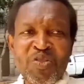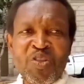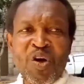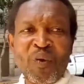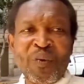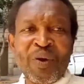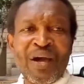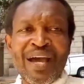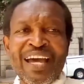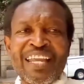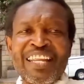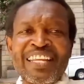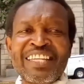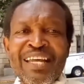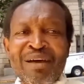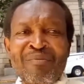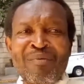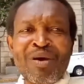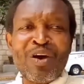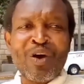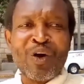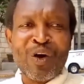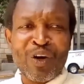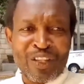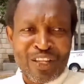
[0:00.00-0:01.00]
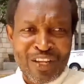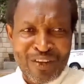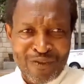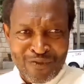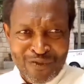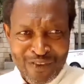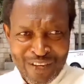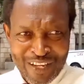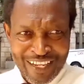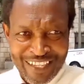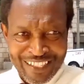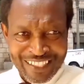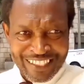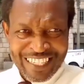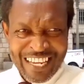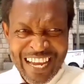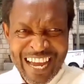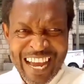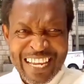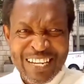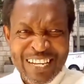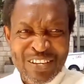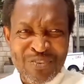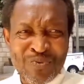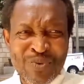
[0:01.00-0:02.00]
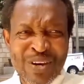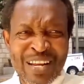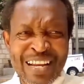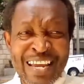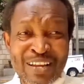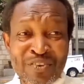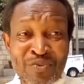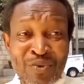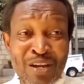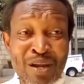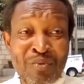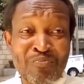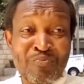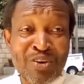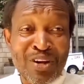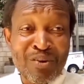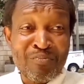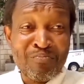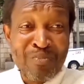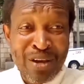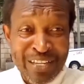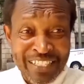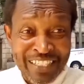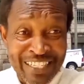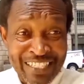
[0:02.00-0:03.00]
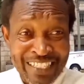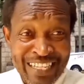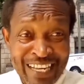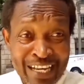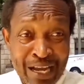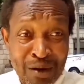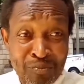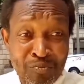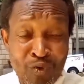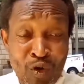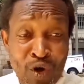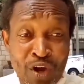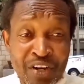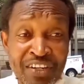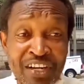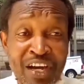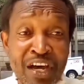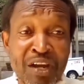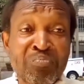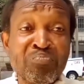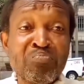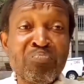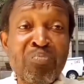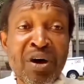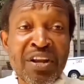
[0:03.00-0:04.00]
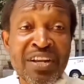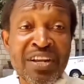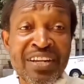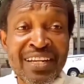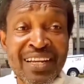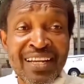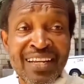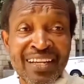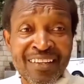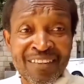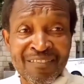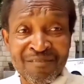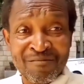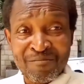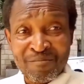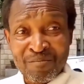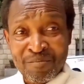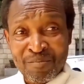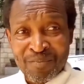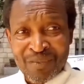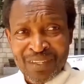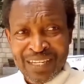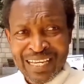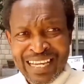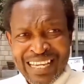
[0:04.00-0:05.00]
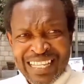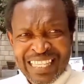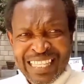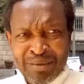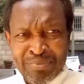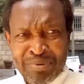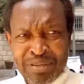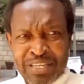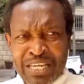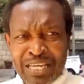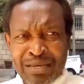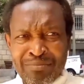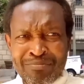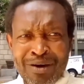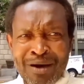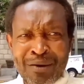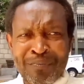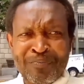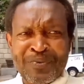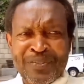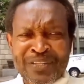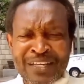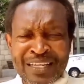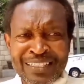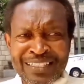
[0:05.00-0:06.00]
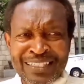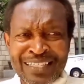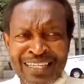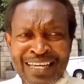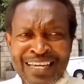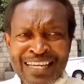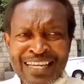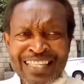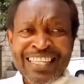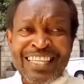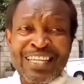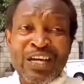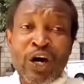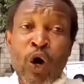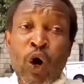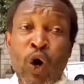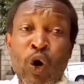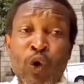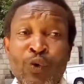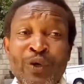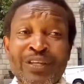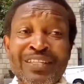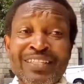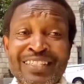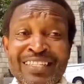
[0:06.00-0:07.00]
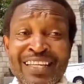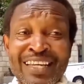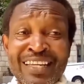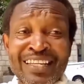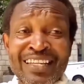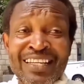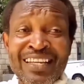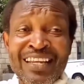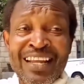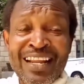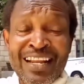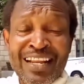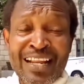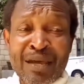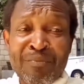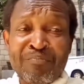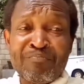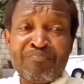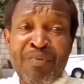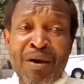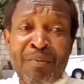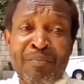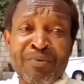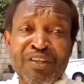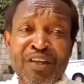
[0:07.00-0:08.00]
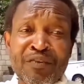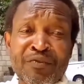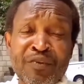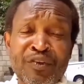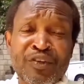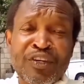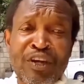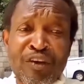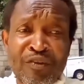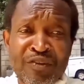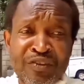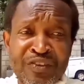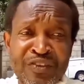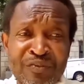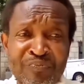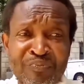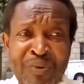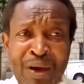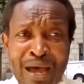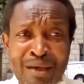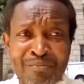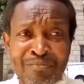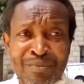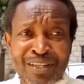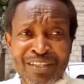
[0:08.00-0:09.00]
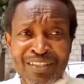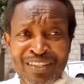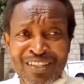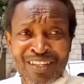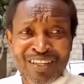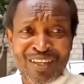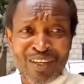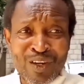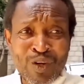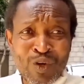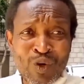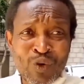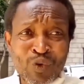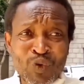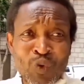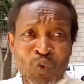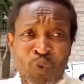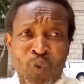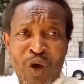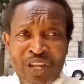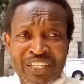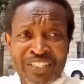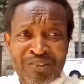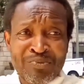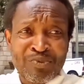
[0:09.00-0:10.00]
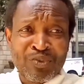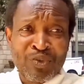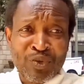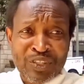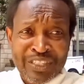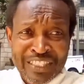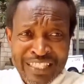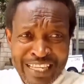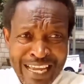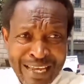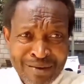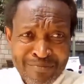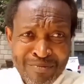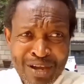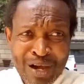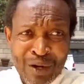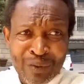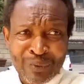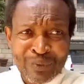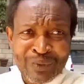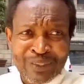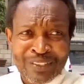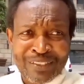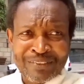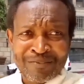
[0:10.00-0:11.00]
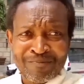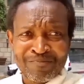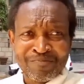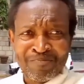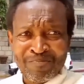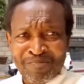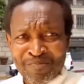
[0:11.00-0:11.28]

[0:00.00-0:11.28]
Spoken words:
Now, anytime I hurt their feelings, and when I bring messages like I brought on Monday, they became upset. They always send like members of the sheriff's department to watch me, to stake me out.